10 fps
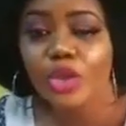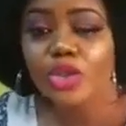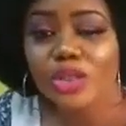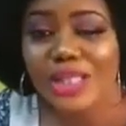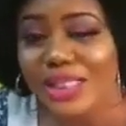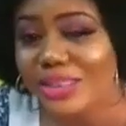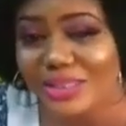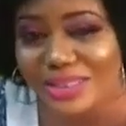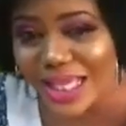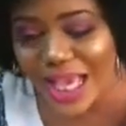So that is
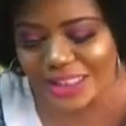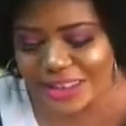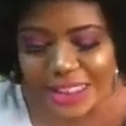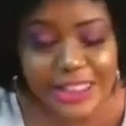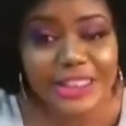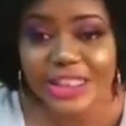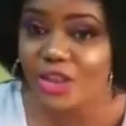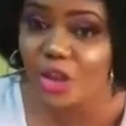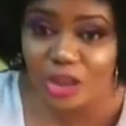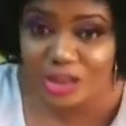the idea. It
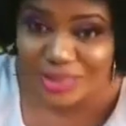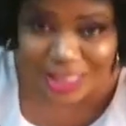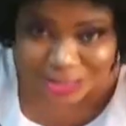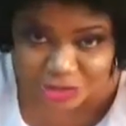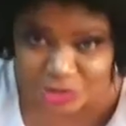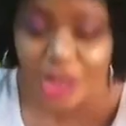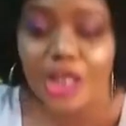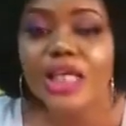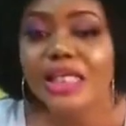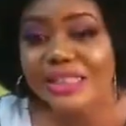is not dash,
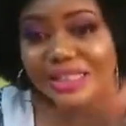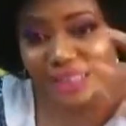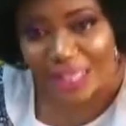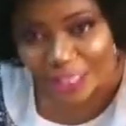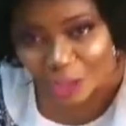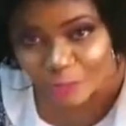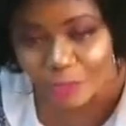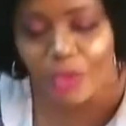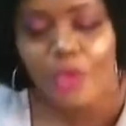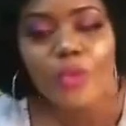it is help.
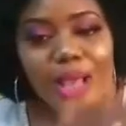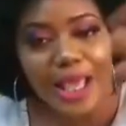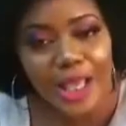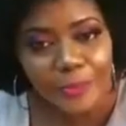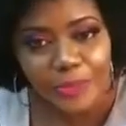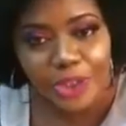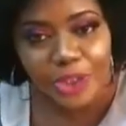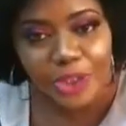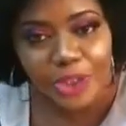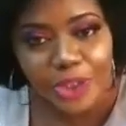We are helping
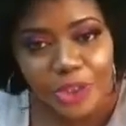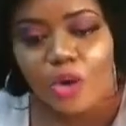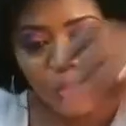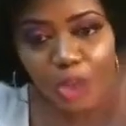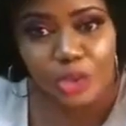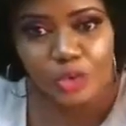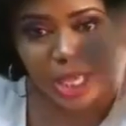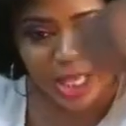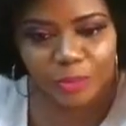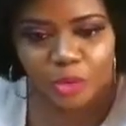you. Once you
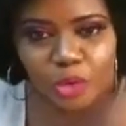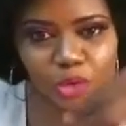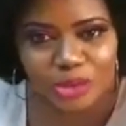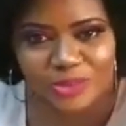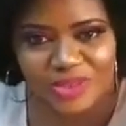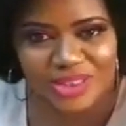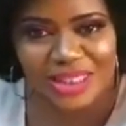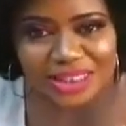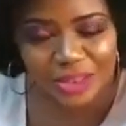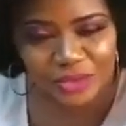are able to do the
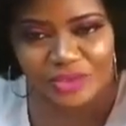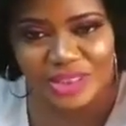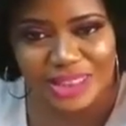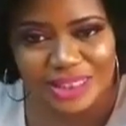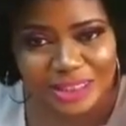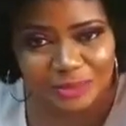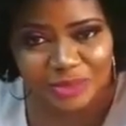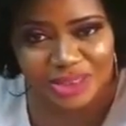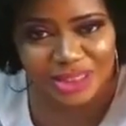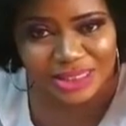business and you started the
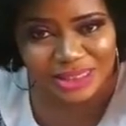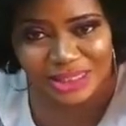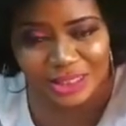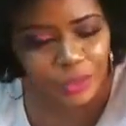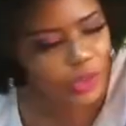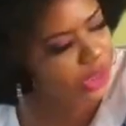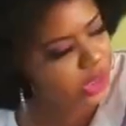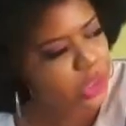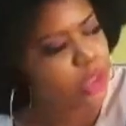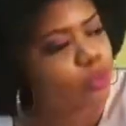business that started
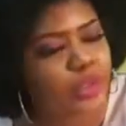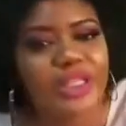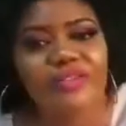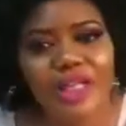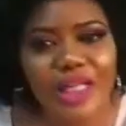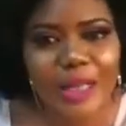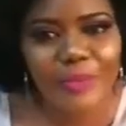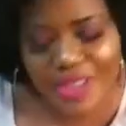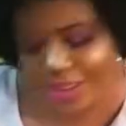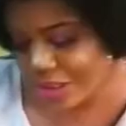working, we give
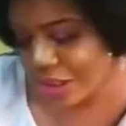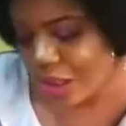another person.